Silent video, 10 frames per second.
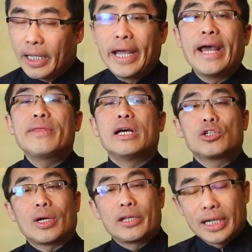
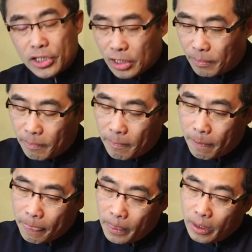End translation.
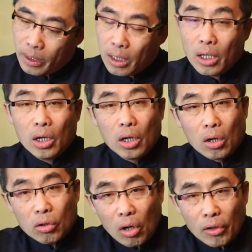
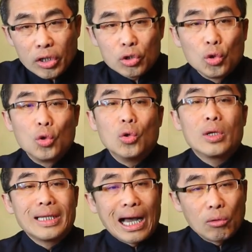According
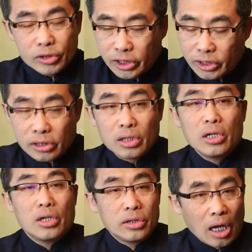to Lao Zi,
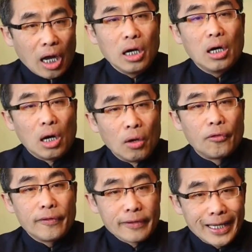none
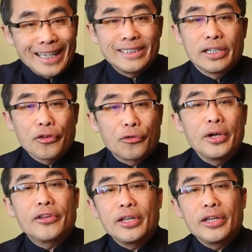of these three